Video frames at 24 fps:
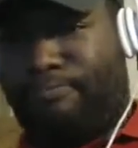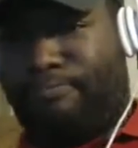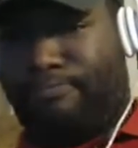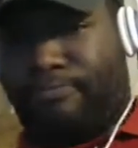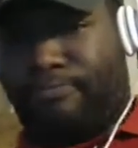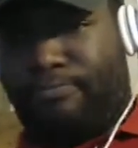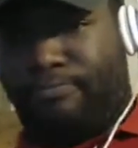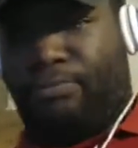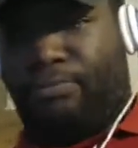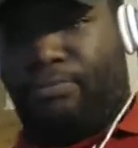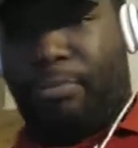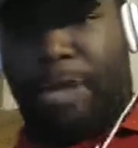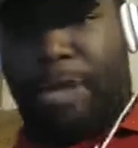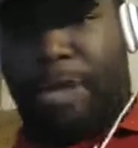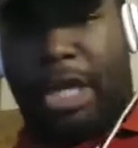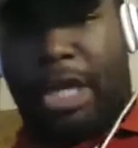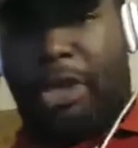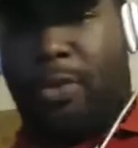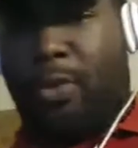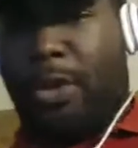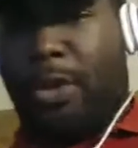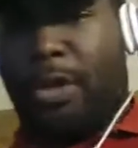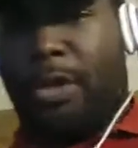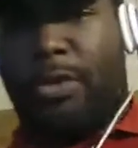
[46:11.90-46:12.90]
Played
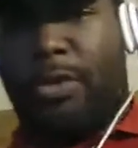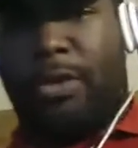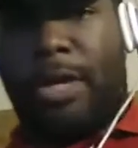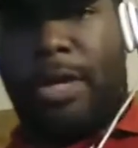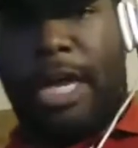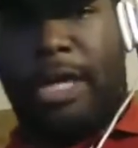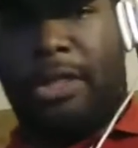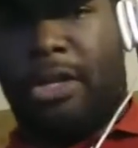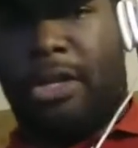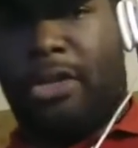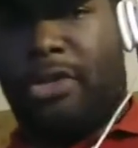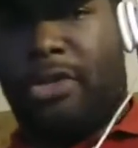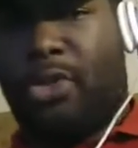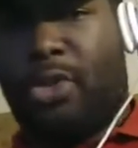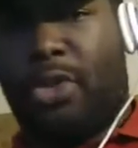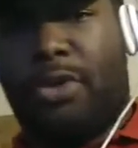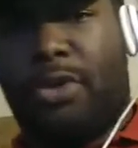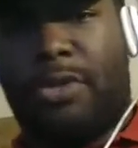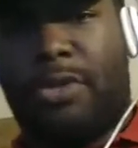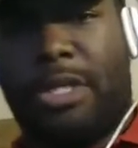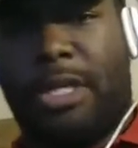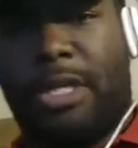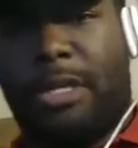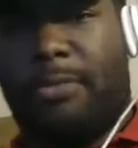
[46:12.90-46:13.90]
well, had the control
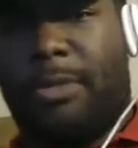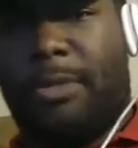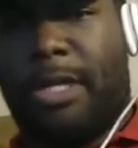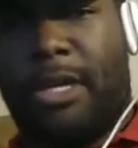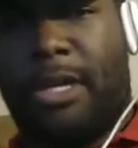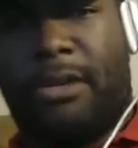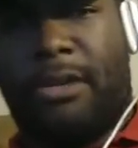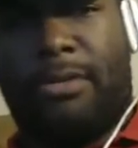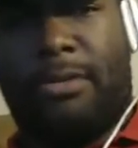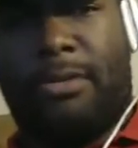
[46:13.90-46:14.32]
scheme down.